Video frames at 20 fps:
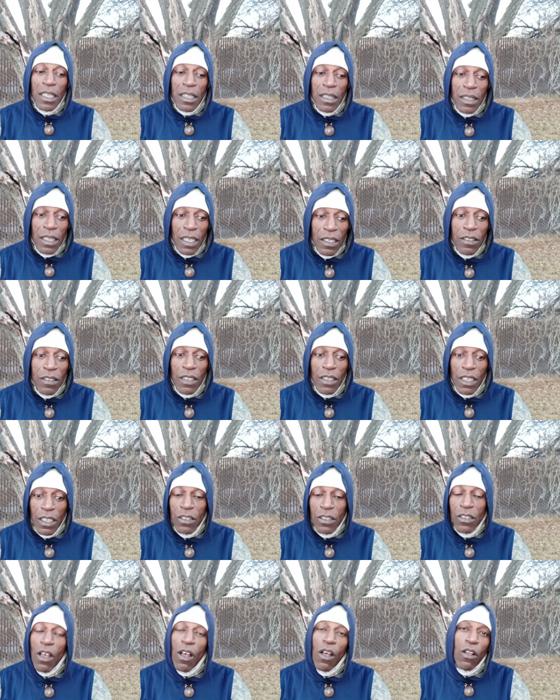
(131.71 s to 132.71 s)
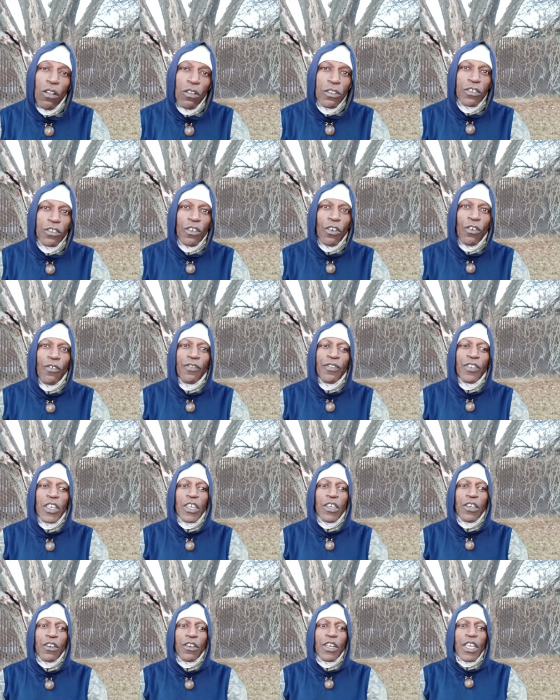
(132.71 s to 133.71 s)
this is also
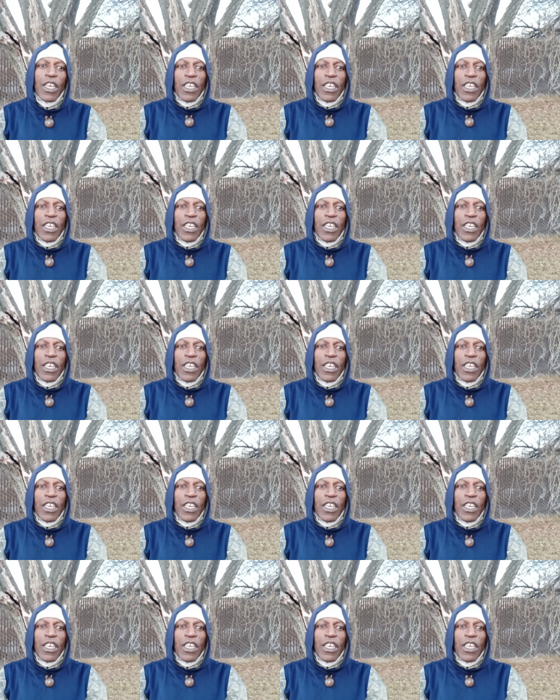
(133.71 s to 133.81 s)
fear.